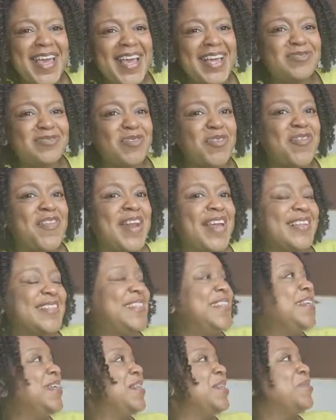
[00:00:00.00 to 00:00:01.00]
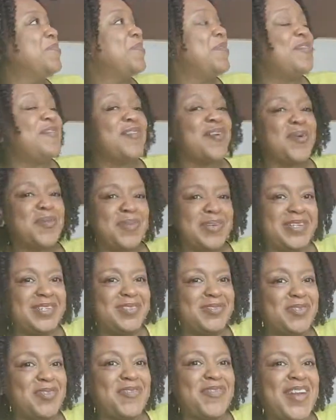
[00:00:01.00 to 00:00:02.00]
is reflecting in the mirror, which
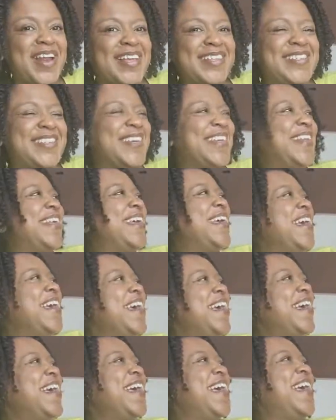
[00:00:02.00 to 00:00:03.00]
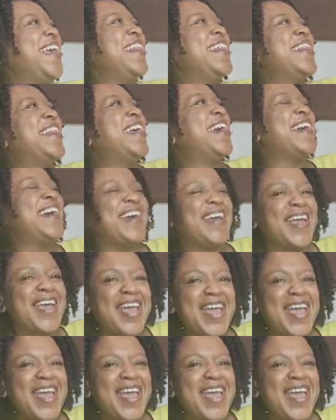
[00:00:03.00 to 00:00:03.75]
is reflecting in the,